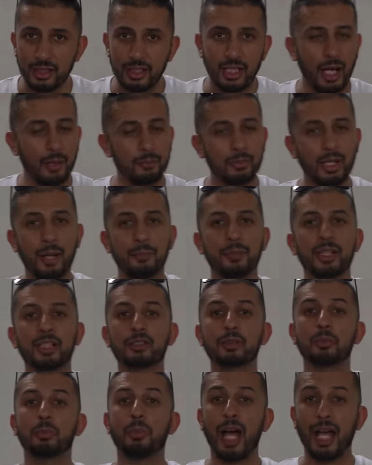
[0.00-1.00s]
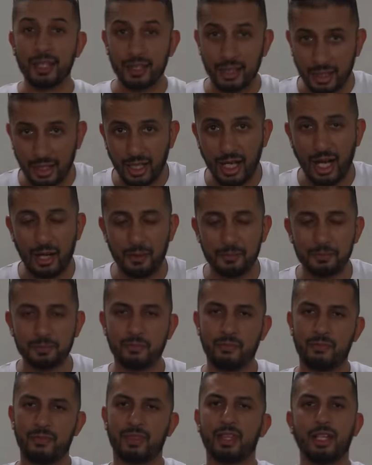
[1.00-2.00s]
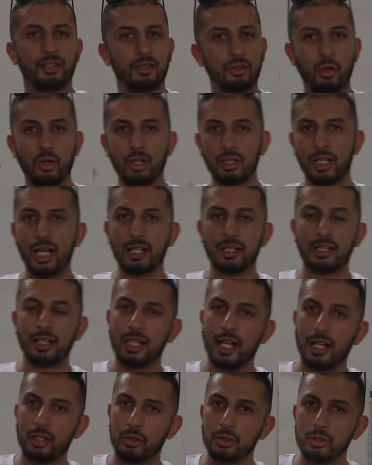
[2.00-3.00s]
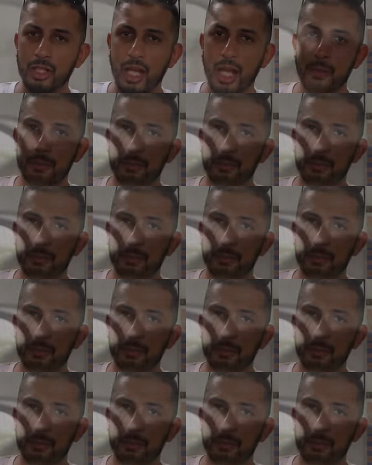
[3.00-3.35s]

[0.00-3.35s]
I'm coming to buy the car. Called Uncle Arun up,